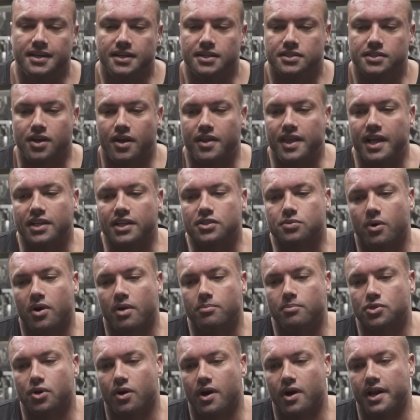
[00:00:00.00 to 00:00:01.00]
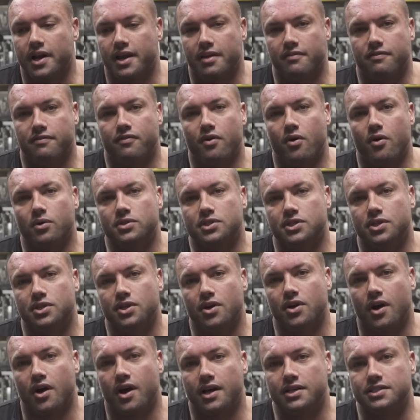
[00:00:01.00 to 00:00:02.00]
So that's what I'm trying to get forward to you
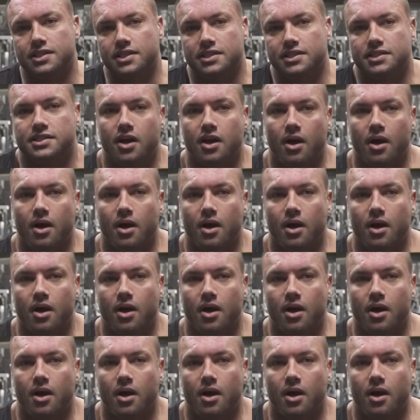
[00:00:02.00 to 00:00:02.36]
guys is